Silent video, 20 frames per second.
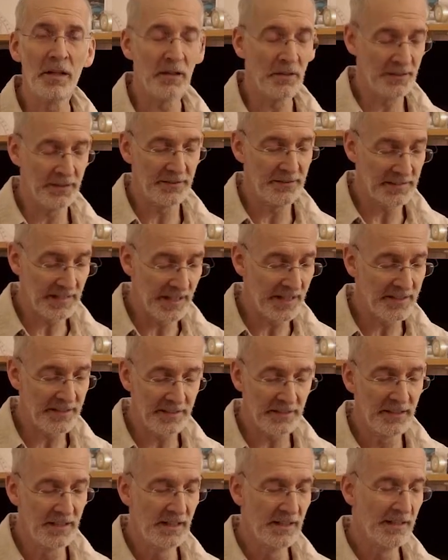on a
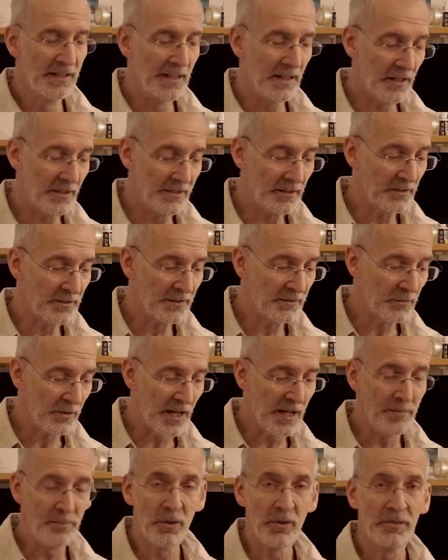slider and on a
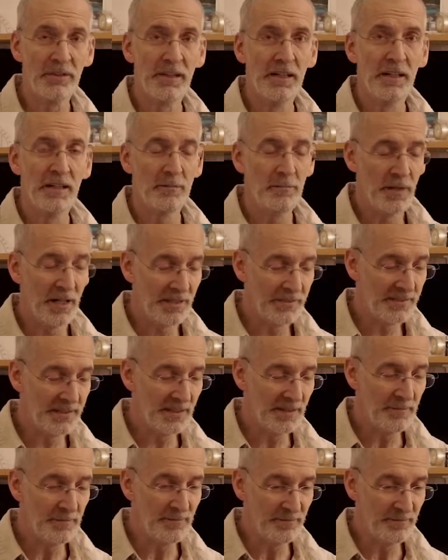tripod, but